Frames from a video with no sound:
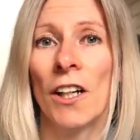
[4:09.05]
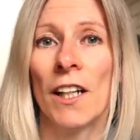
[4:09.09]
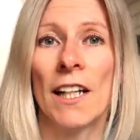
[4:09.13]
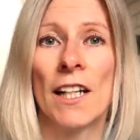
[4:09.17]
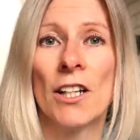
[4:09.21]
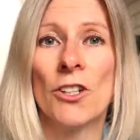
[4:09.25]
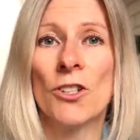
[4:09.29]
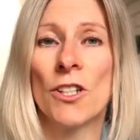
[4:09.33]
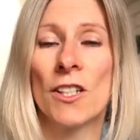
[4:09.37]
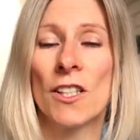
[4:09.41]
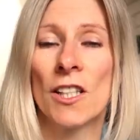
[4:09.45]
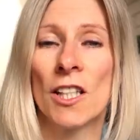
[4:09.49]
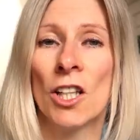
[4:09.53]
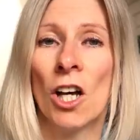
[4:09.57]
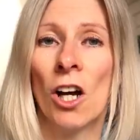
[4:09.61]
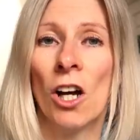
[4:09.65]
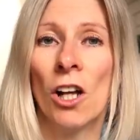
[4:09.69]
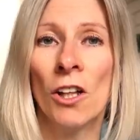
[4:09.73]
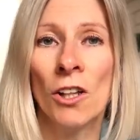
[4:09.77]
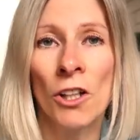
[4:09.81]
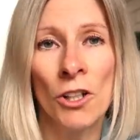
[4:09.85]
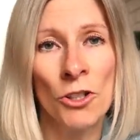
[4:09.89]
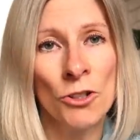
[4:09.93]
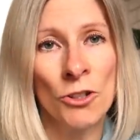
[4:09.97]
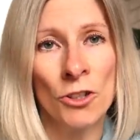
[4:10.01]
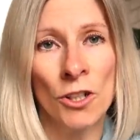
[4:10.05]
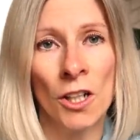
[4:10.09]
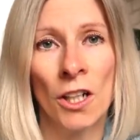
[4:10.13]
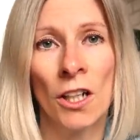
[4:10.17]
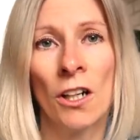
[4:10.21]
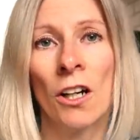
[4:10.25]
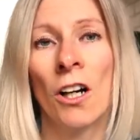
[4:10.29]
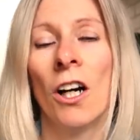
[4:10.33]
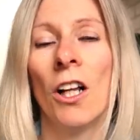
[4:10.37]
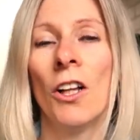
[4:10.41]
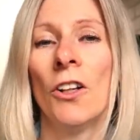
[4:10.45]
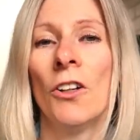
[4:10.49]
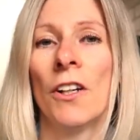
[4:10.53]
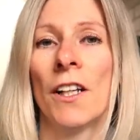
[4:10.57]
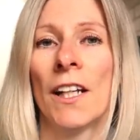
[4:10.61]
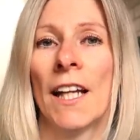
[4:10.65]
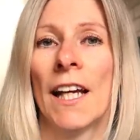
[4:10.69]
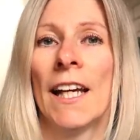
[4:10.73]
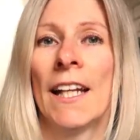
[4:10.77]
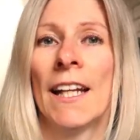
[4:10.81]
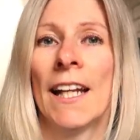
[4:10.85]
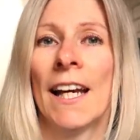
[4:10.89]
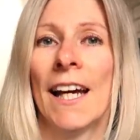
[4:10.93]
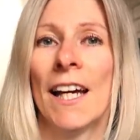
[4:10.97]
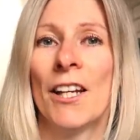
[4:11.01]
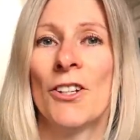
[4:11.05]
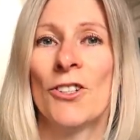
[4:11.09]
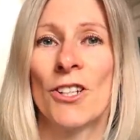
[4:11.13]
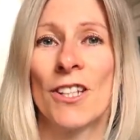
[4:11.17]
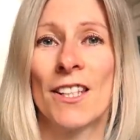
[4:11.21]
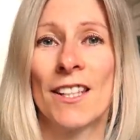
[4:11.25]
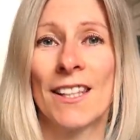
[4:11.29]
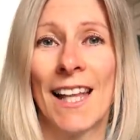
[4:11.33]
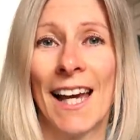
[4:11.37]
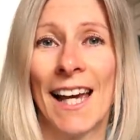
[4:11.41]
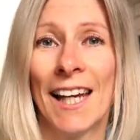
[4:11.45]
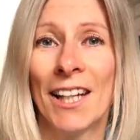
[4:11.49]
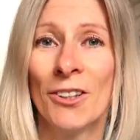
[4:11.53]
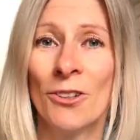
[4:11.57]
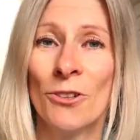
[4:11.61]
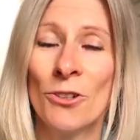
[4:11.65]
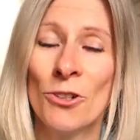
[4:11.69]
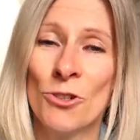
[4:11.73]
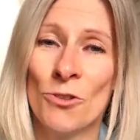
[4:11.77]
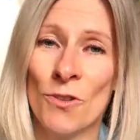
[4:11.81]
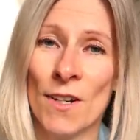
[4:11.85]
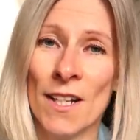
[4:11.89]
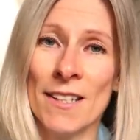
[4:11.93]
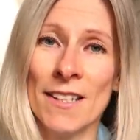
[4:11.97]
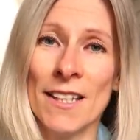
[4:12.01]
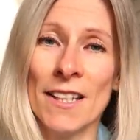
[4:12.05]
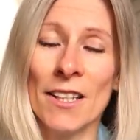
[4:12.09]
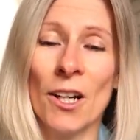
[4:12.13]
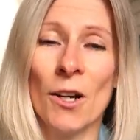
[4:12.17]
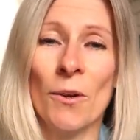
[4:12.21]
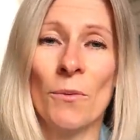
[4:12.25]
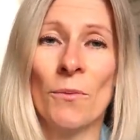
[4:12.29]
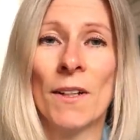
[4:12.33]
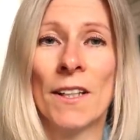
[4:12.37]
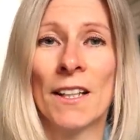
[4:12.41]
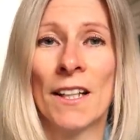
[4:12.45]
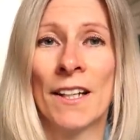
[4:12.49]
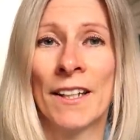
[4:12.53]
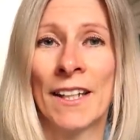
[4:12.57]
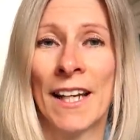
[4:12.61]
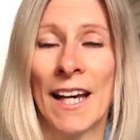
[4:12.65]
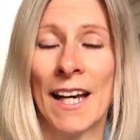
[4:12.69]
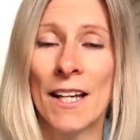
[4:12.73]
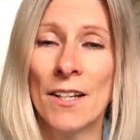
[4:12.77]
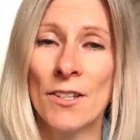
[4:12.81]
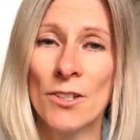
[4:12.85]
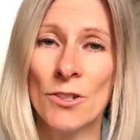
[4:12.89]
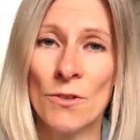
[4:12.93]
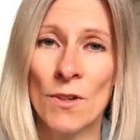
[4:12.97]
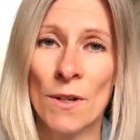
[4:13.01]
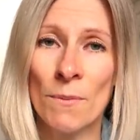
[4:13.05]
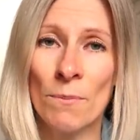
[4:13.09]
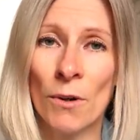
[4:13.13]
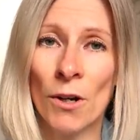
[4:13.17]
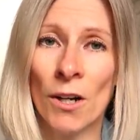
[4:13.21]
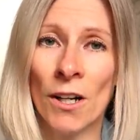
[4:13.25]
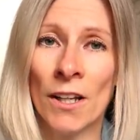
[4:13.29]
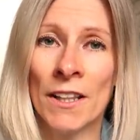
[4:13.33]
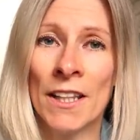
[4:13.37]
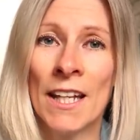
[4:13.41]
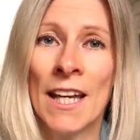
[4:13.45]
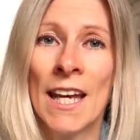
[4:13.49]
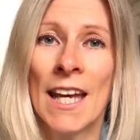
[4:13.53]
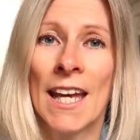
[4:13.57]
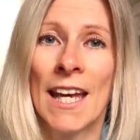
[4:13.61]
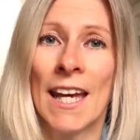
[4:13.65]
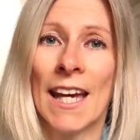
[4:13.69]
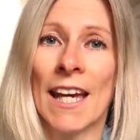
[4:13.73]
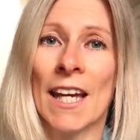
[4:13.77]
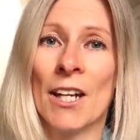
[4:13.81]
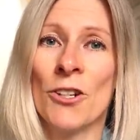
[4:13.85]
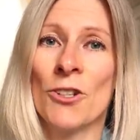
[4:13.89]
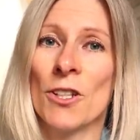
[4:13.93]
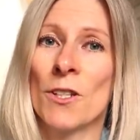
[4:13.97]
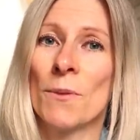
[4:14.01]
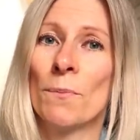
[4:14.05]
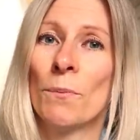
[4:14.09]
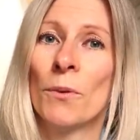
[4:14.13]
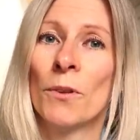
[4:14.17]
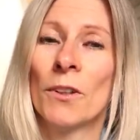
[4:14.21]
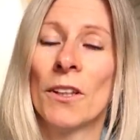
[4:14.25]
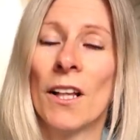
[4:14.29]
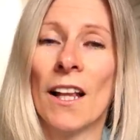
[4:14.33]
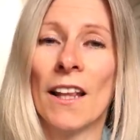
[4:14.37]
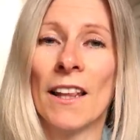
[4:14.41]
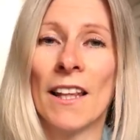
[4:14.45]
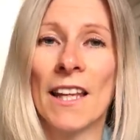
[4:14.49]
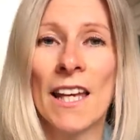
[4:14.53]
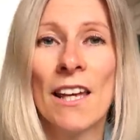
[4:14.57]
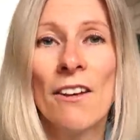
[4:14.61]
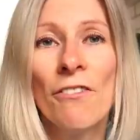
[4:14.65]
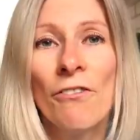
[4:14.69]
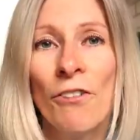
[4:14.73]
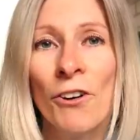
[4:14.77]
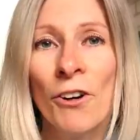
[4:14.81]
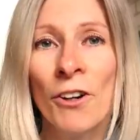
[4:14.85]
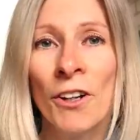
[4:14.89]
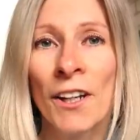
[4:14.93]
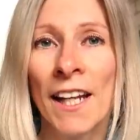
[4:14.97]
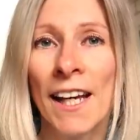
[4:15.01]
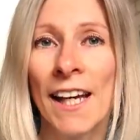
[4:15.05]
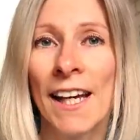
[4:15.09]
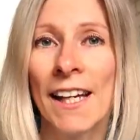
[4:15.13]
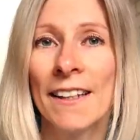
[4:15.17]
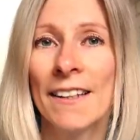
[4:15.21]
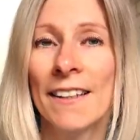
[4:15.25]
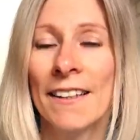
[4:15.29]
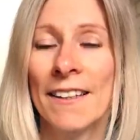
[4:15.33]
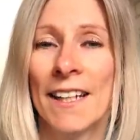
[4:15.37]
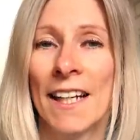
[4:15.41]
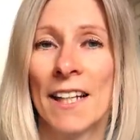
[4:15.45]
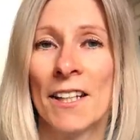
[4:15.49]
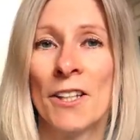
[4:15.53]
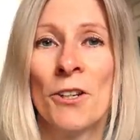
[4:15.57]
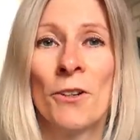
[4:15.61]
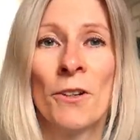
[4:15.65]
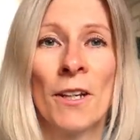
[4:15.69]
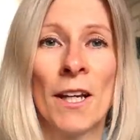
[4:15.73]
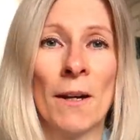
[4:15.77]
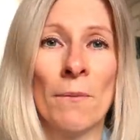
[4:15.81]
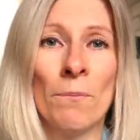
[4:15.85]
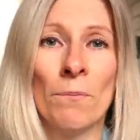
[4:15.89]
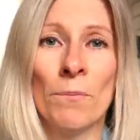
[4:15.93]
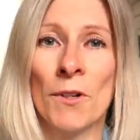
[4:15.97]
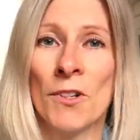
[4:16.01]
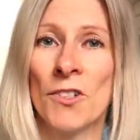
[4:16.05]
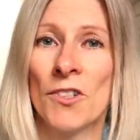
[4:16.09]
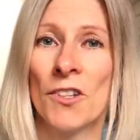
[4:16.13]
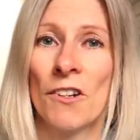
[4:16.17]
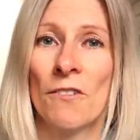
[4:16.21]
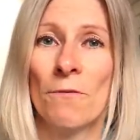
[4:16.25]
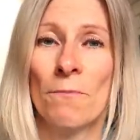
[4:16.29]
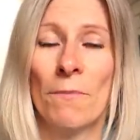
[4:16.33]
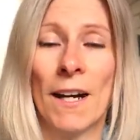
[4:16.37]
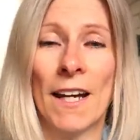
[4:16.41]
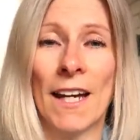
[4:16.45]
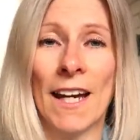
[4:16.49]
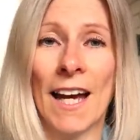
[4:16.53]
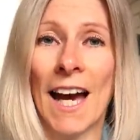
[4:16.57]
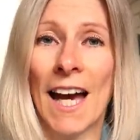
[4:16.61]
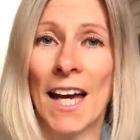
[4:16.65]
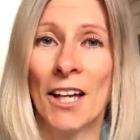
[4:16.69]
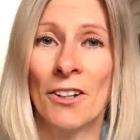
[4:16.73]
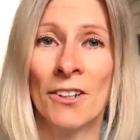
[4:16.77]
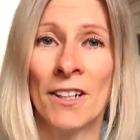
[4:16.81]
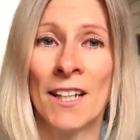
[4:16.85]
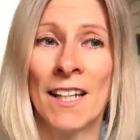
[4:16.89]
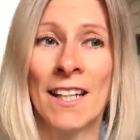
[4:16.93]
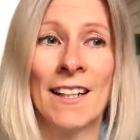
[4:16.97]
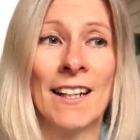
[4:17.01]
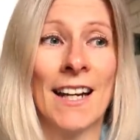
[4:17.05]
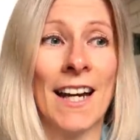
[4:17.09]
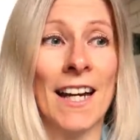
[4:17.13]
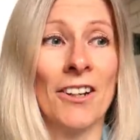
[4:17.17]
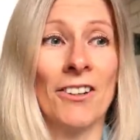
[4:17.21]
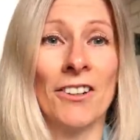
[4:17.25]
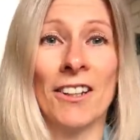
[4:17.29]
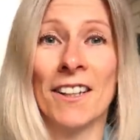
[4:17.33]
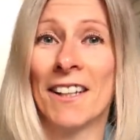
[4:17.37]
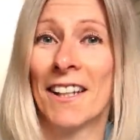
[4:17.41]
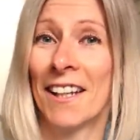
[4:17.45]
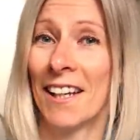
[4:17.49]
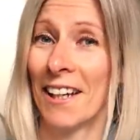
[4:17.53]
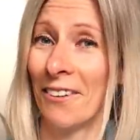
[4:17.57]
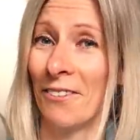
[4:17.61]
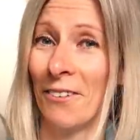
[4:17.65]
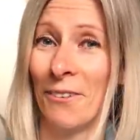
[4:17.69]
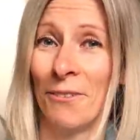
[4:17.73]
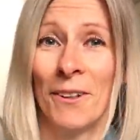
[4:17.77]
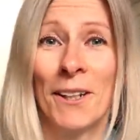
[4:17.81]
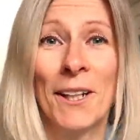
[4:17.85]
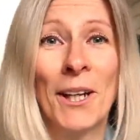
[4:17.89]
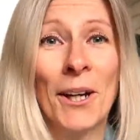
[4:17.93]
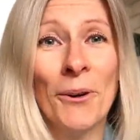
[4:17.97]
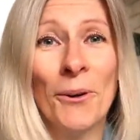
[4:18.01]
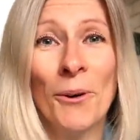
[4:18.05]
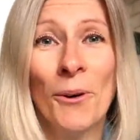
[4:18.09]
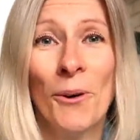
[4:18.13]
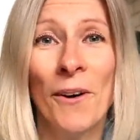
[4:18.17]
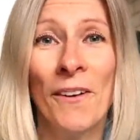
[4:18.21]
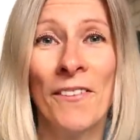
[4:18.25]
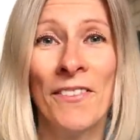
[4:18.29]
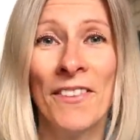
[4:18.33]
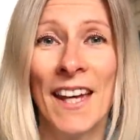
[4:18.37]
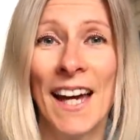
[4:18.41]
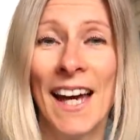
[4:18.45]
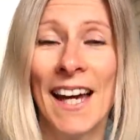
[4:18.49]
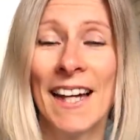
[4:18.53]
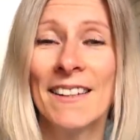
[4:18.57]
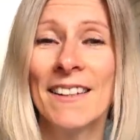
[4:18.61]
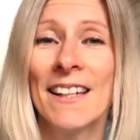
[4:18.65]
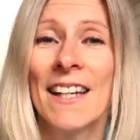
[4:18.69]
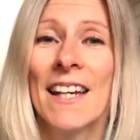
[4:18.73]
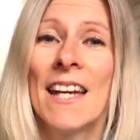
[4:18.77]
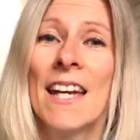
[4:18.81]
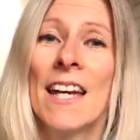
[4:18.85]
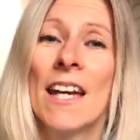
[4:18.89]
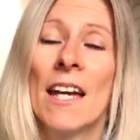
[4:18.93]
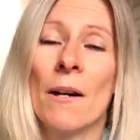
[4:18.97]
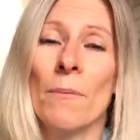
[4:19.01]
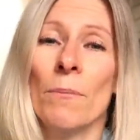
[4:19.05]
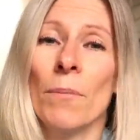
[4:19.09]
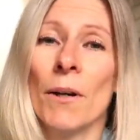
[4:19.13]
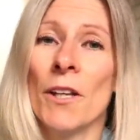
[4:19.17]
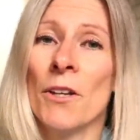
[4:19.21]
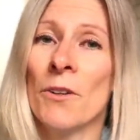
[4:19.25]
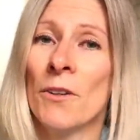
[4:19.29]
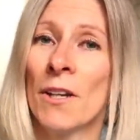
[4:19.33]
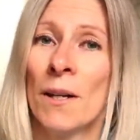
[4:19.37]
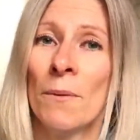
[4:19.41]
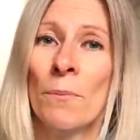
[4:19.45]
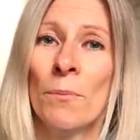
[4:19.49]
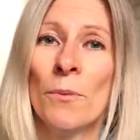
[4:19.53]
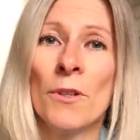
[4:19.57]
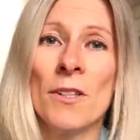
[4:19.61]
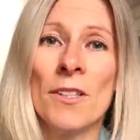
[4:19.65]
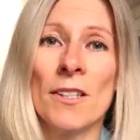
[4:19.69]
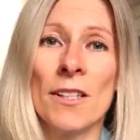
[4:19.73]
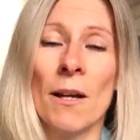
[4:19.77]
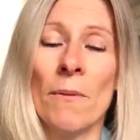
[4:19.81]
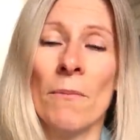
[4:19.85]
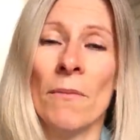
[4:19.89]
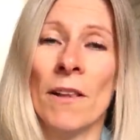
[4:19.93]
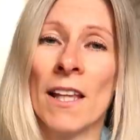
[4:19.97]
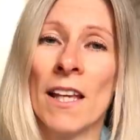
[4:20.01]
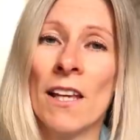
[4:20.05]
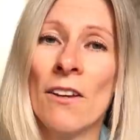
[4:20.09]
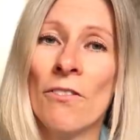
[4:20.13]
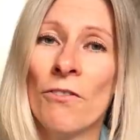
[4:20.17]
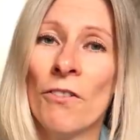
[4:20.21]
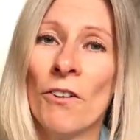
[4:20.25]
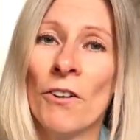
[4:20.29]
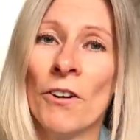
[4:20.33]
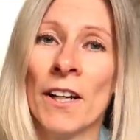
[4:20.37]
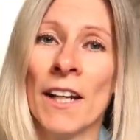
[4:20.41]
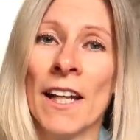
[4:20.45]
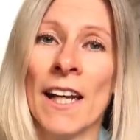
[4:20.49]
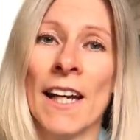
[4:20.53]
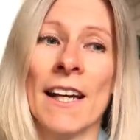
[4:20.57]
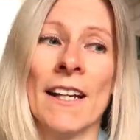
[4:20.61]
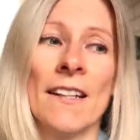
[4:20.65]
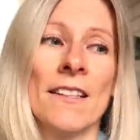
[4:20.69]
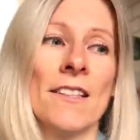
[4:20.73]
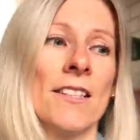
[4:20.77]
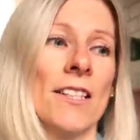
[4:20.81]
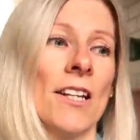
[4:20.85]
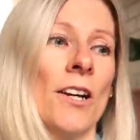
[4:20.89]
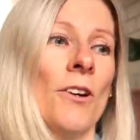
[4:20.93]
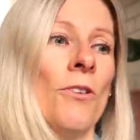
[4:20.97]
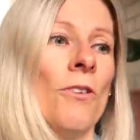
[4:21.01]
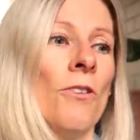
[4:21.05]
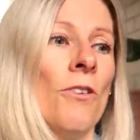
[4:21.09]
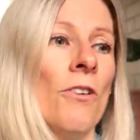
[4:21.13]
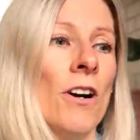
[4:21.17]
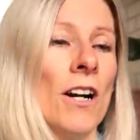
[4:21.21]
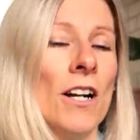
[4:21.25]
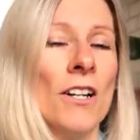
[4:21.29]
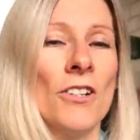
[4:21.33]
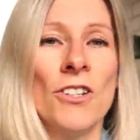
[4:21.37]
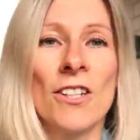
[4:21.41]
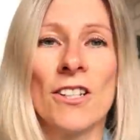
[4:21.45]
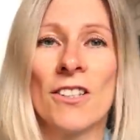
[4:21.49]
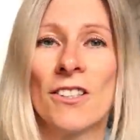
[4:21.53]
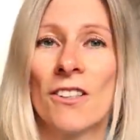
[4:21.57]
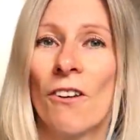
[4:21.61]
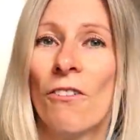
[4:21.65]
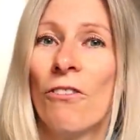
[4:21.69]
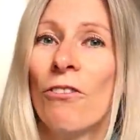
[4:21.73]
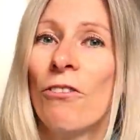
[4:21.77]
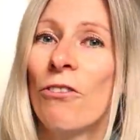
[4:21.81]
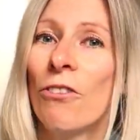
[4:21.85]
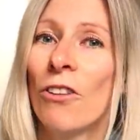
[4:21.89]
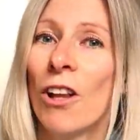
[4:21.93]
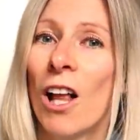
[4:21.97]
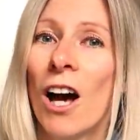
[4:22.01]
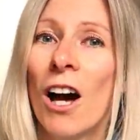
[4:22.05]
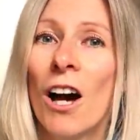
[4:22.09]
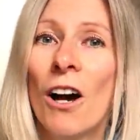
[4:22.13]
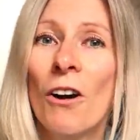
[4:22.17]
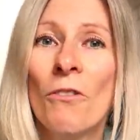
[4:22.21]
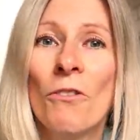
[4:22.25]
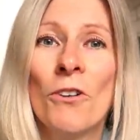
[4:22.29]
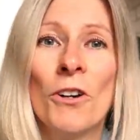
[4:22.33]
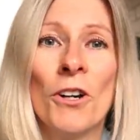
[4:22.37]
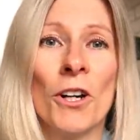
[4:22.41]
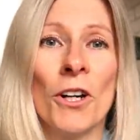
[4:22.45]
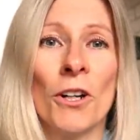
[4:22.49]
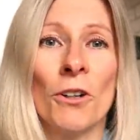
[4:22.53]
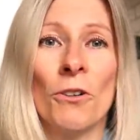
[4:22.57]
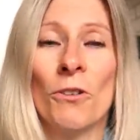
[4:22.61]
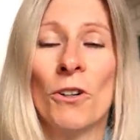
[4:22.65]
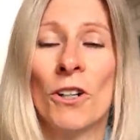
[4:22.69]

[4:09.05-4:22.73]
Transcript: It's just an all-natural color, and I just like to dress it up with a nice ribbon and just put a leaf on it that you can preserve by ironing. I already have a video on that, but you can put some leaf on it, or just a flower,